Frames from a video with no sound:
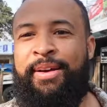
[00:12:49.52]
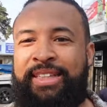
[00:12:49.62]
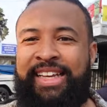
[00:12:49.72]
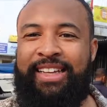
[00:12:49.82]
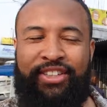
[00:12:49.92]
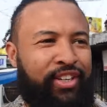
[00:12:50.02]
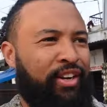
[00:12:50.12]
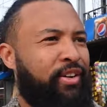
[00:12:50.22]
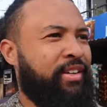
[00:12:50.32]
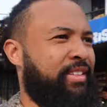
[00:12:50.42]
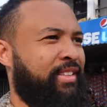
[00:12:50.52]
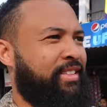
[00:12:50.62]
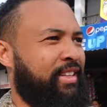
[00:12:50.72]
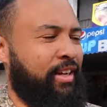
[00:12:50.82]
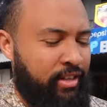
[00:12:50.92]
We're nearly at Shillong. This
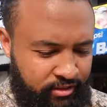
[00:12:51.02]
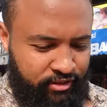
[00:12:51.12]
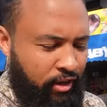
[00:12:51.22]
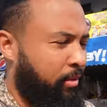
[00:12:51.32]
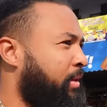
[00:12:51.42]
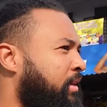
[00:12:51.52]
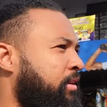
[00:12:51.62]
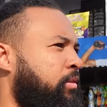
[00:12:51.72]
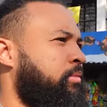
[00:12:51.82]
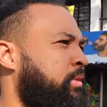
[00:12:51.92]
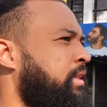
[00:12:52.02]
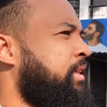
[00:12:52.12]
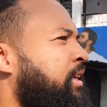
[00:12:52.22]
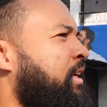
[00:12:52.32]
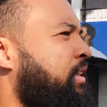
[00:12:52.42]
is the last stop. Oh,
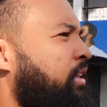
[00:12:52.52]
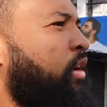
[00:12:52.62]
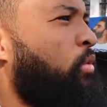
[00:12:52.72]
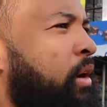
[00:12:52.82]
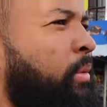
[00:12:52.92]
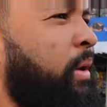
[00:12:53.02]
I don't know where